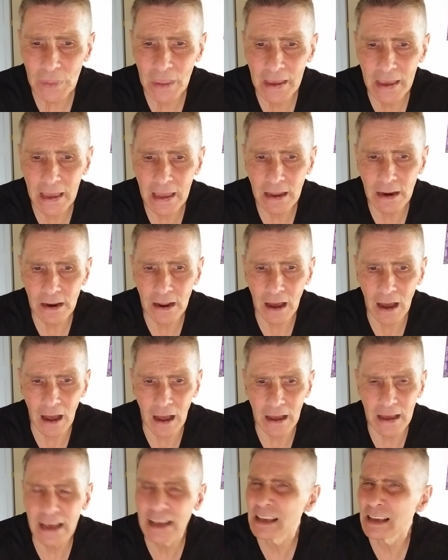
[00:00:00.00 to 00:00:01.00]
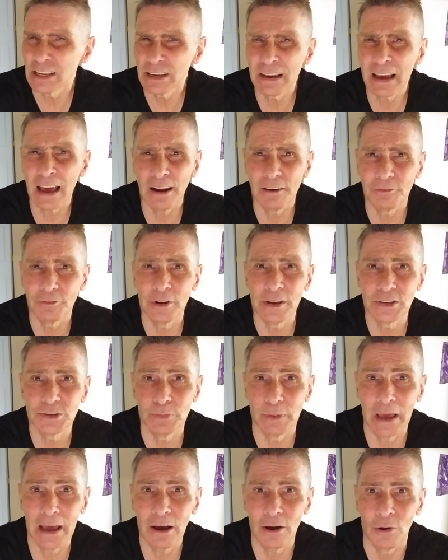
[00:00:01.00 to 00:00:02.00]
It kind of freaks
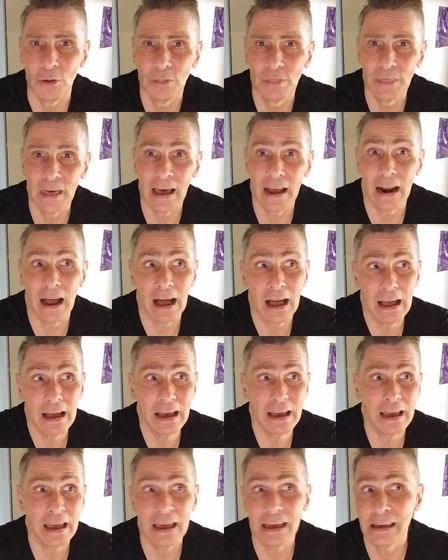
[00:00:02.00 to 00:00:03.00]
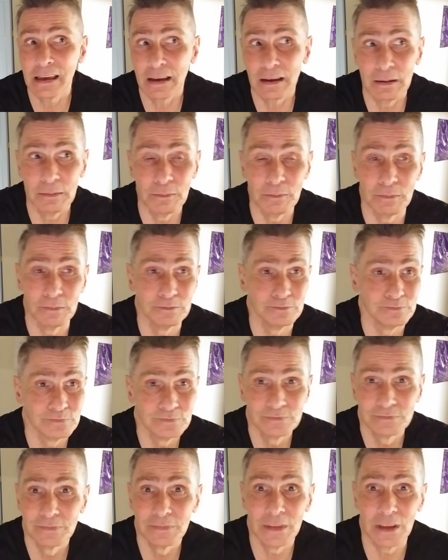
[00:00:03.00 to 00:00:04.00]
me out that I am,
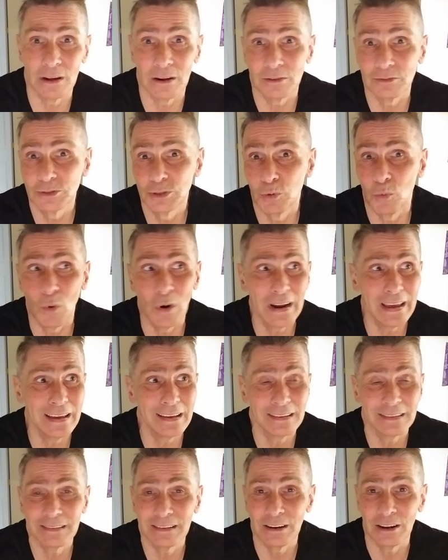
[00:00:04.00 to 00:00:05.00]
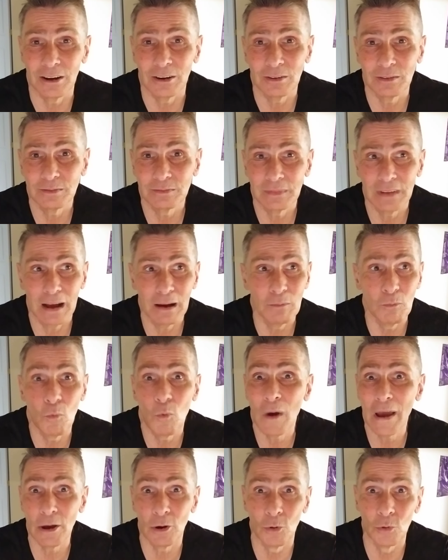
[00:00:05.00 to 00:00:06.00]
you know, 20, you know, I'm
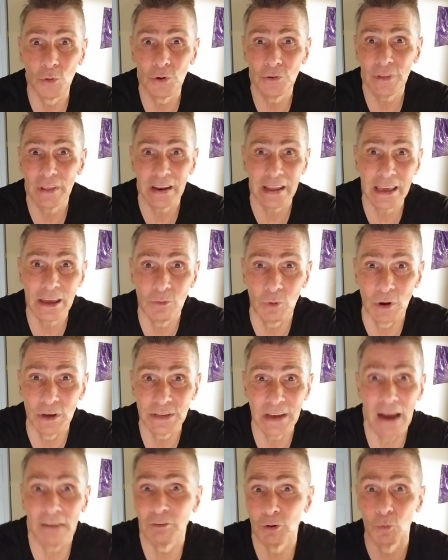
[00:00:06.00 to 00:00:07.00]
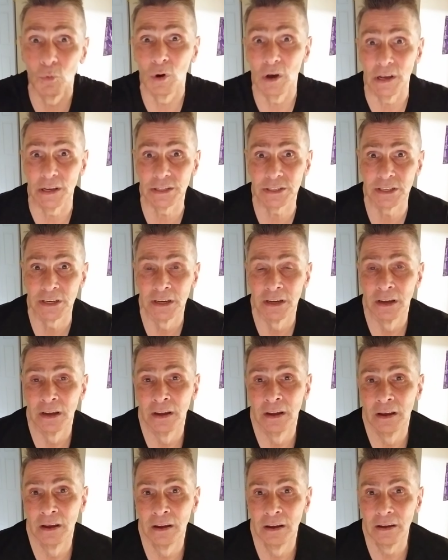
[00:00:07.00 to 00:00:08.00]
way older than he was, ever was.
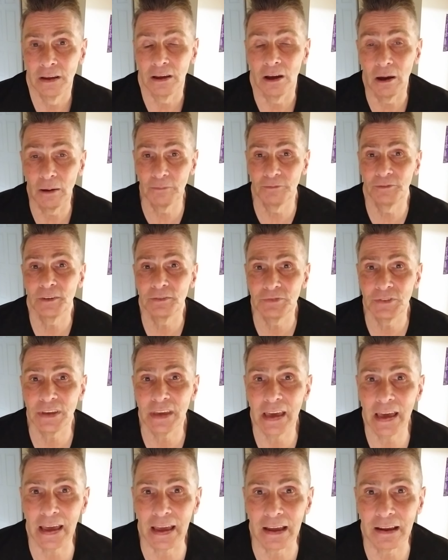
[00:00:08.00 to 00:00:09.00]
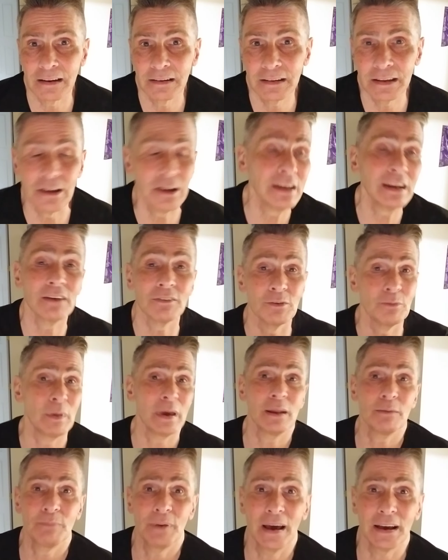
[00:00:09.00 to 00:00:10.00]
You know, I'm 58. He never
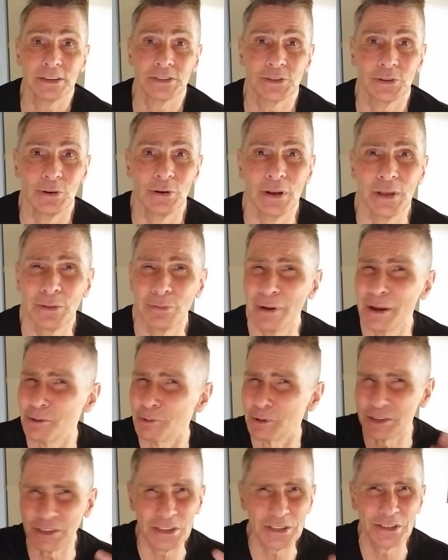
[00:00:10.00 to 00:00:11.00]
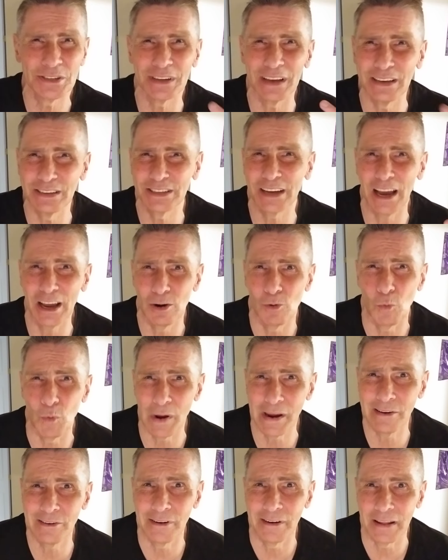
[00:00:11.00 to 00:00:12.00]
made it past 33, which is kind of
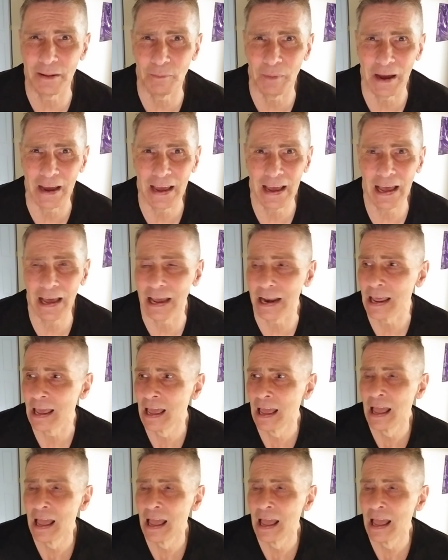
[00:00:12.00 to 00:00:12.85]
weird in my head.